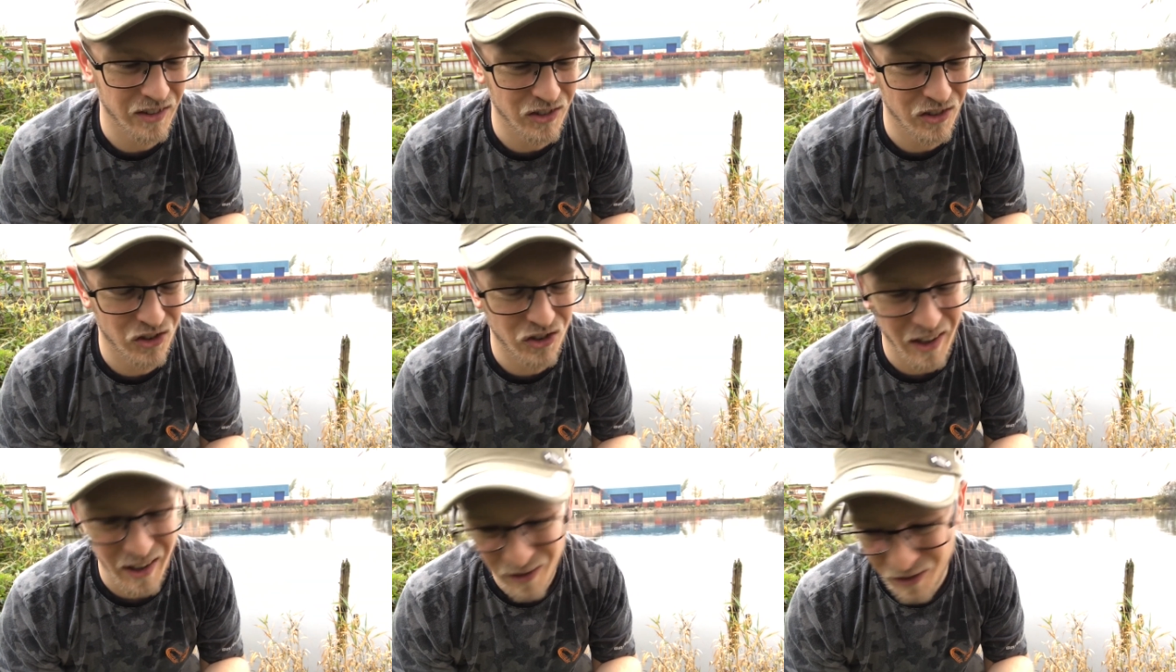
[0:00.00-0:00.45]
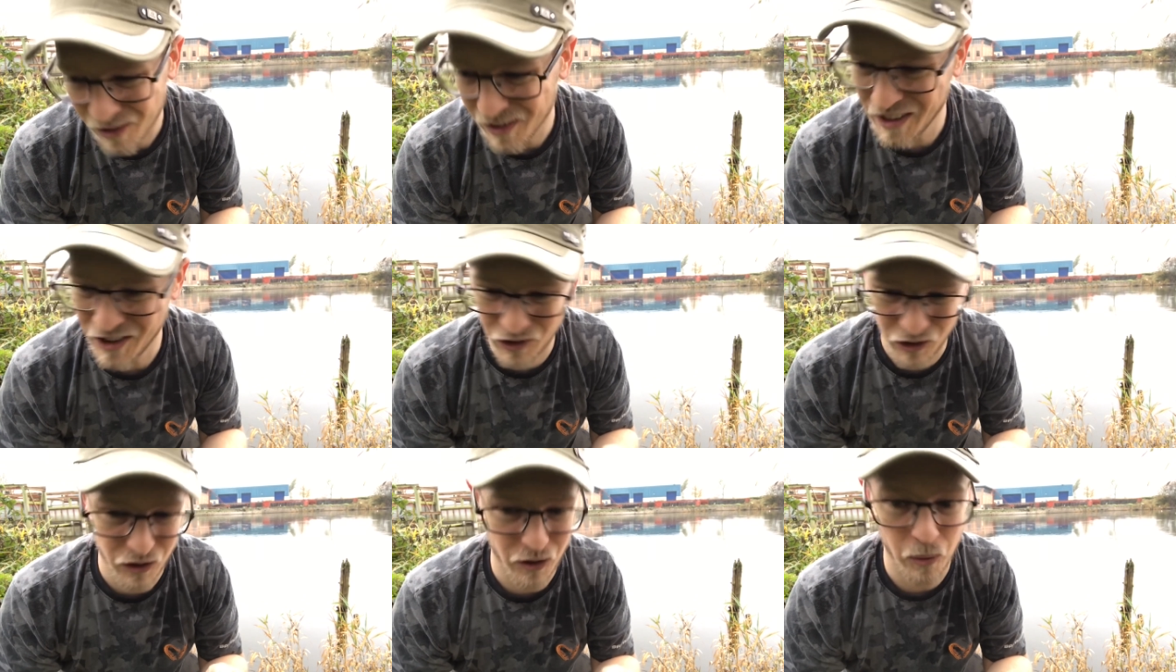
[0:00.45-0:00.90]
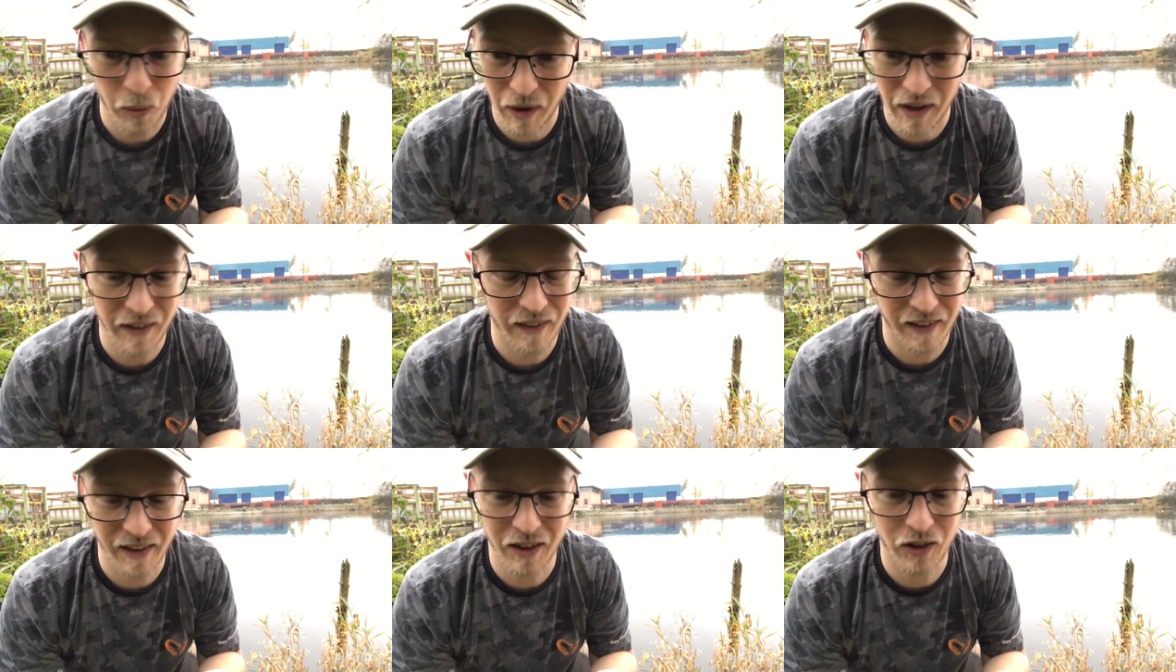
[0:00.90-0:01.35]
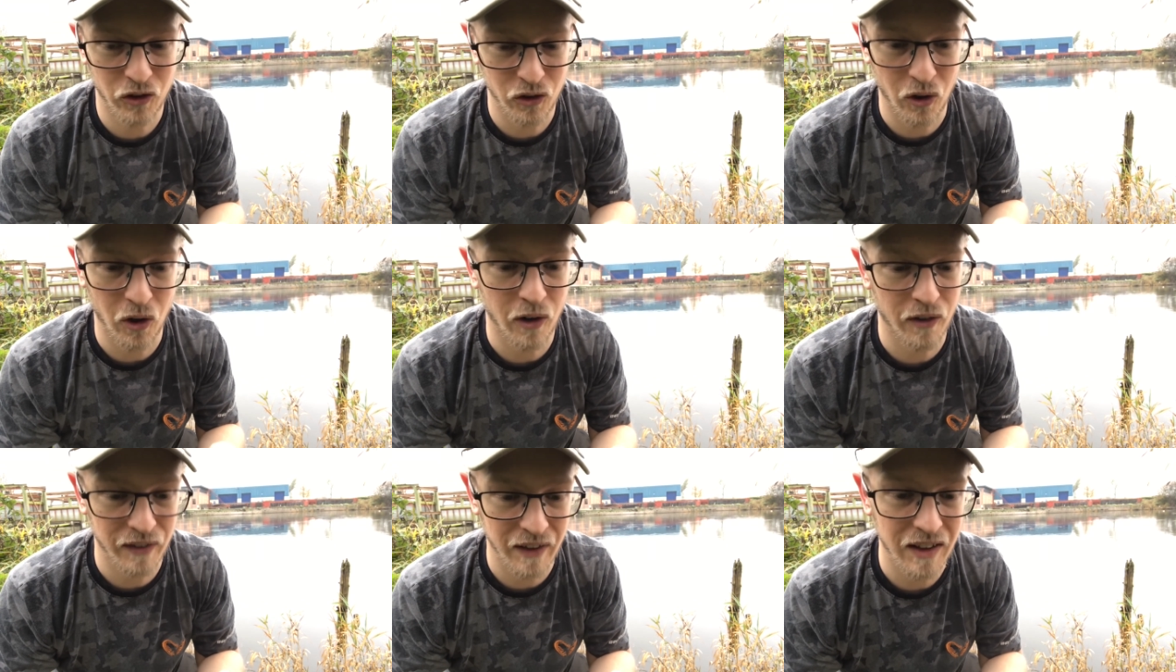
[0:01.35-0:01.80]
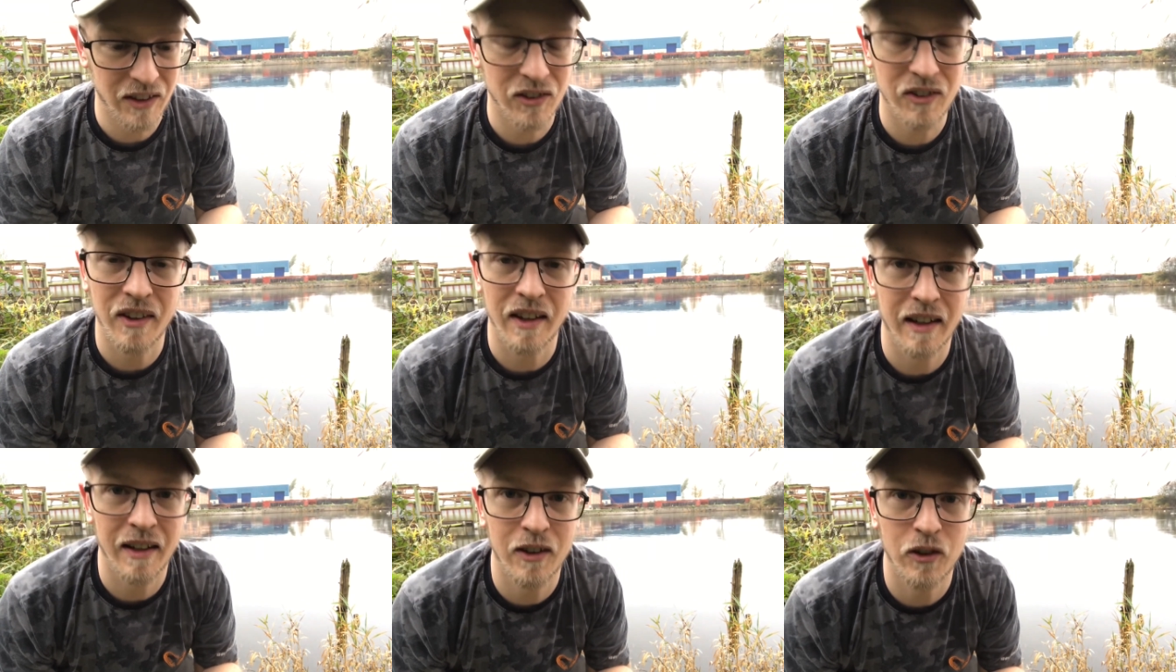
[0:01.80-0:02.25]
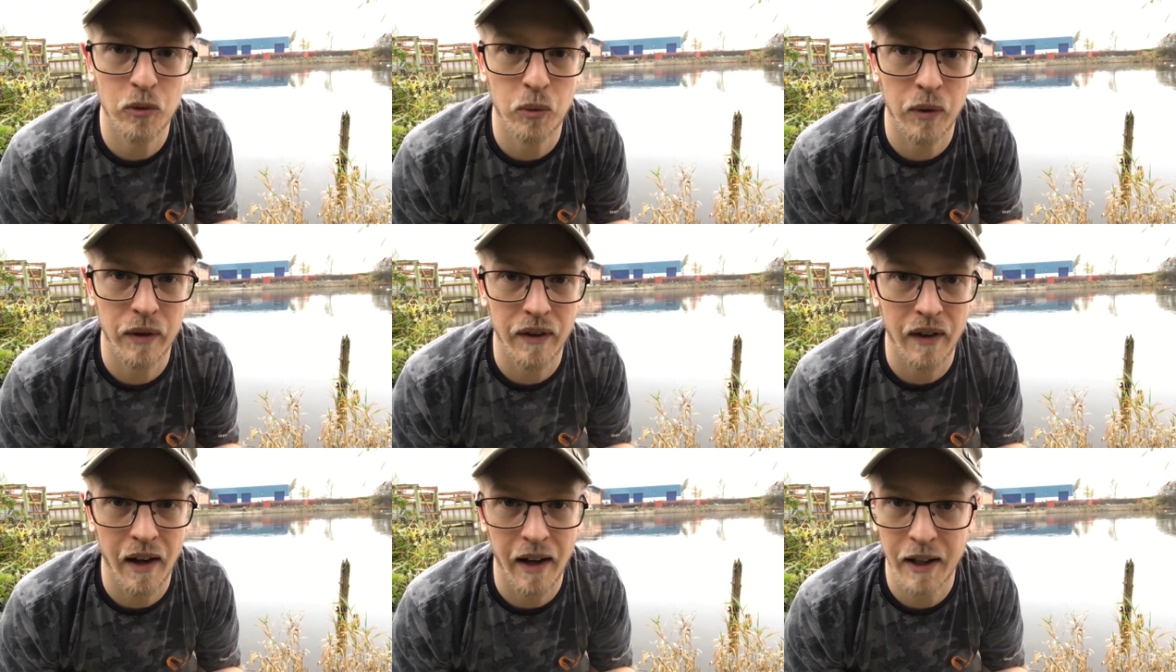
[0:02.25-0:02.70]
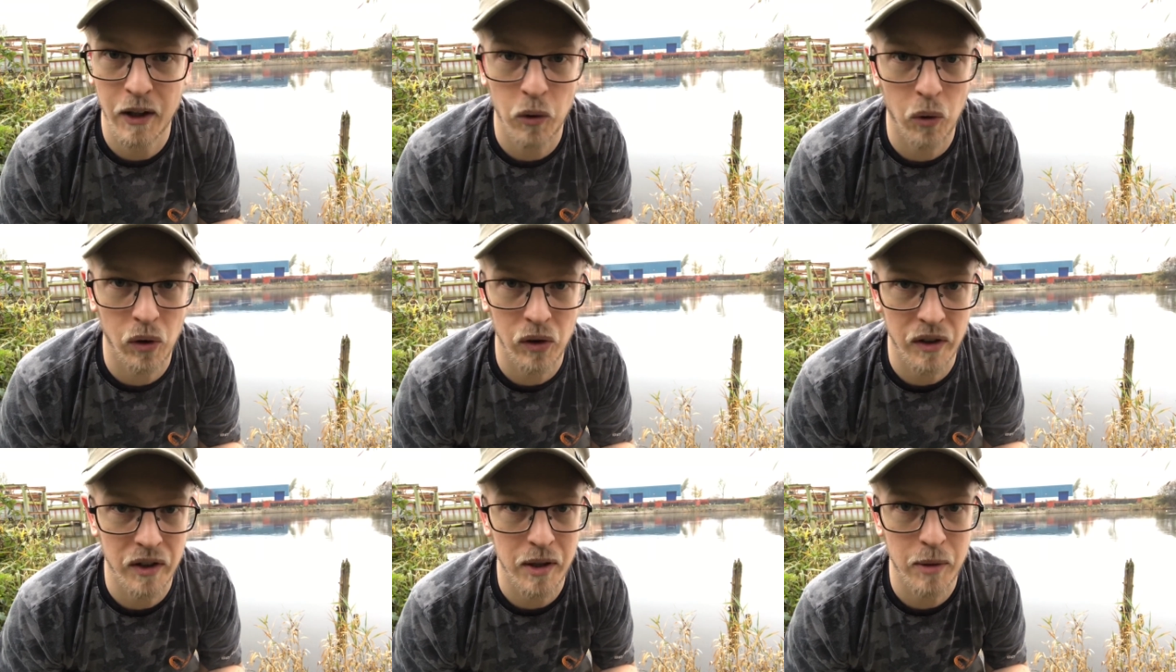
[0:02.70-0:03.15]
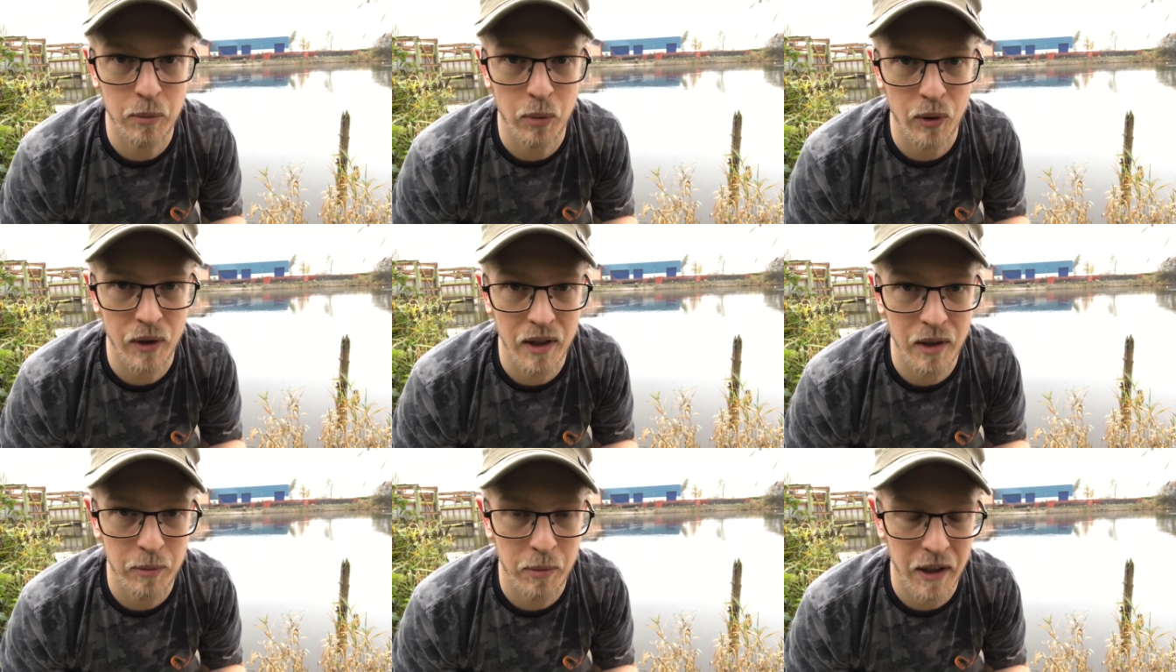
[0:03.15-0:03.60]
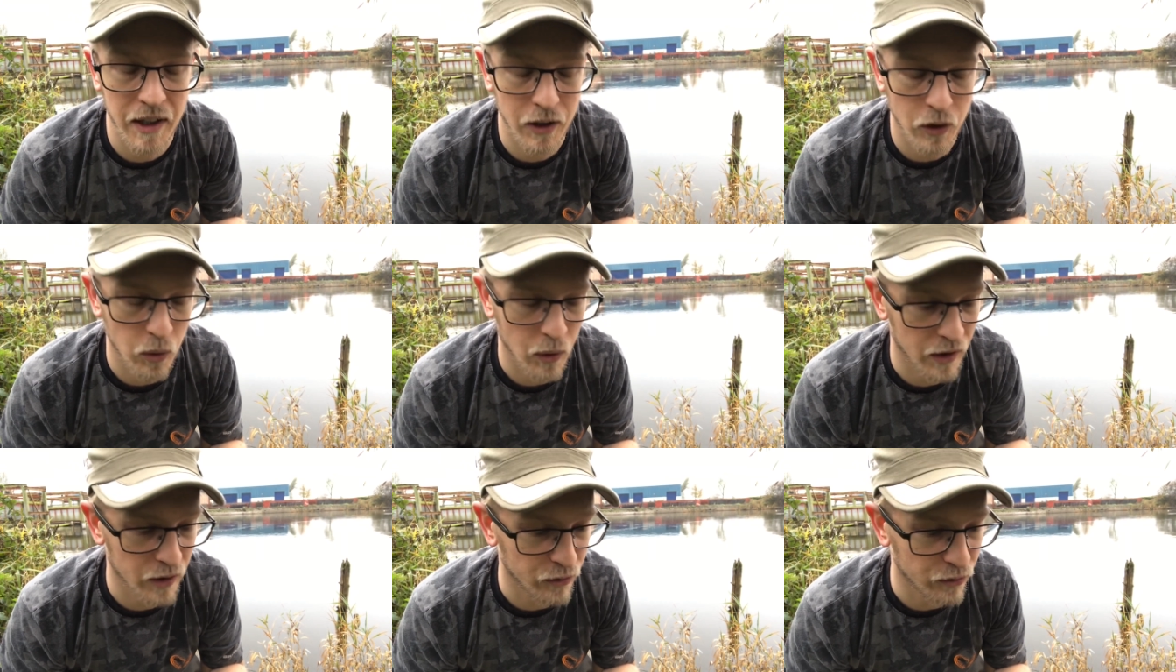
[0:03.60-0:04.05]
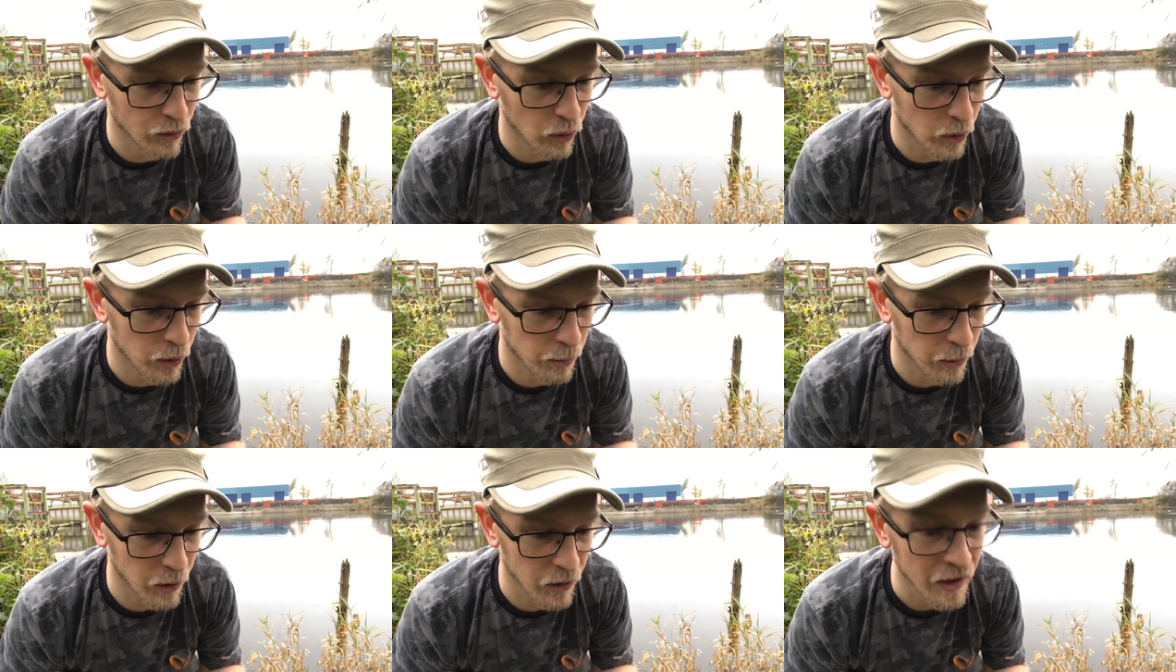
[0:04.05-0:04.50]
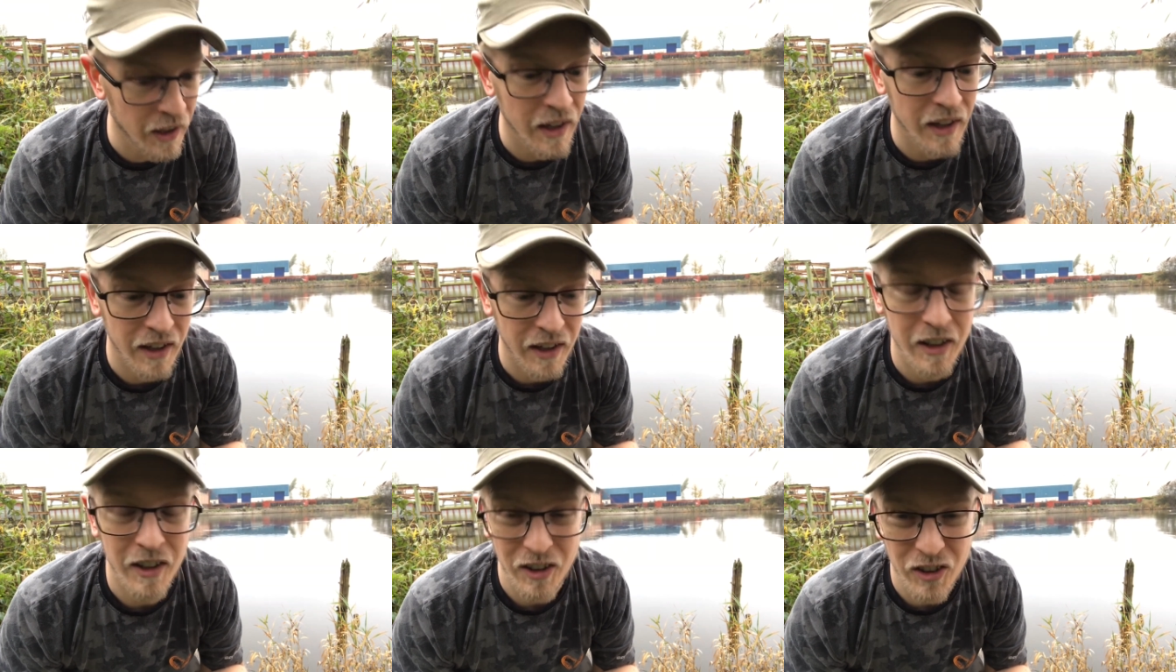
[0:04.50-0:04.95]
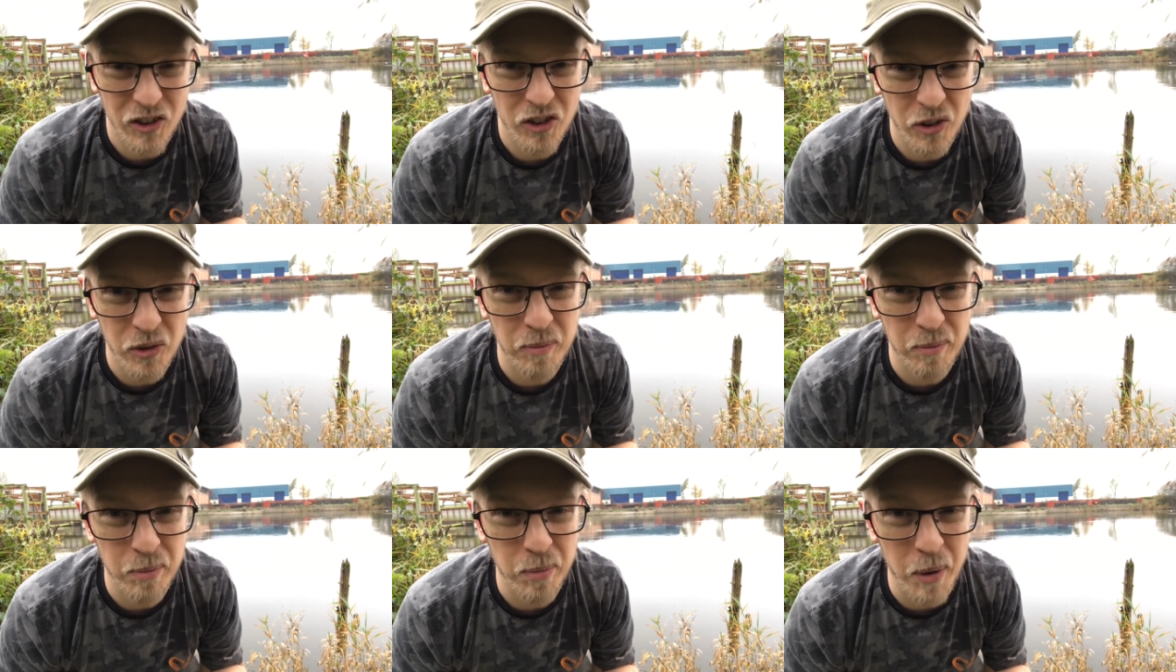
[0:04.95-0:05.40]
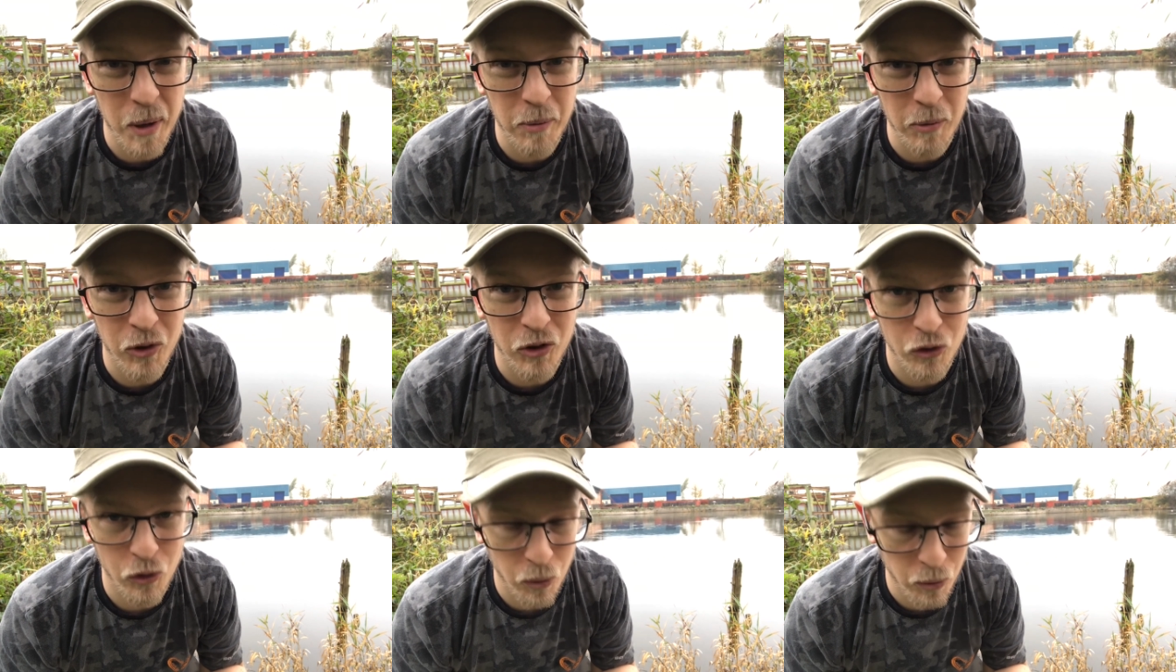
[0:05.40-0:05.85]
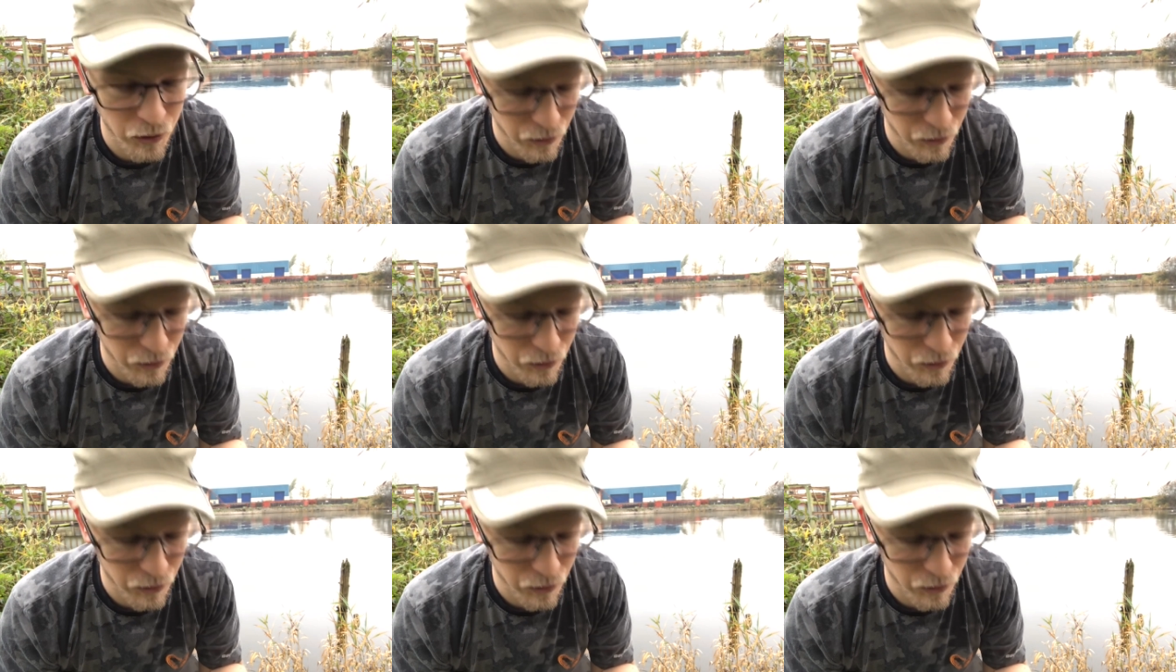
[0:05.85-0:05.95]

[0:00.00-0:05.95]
generally just the way things are these days with high quality braid being quite affordable, you should pretty much always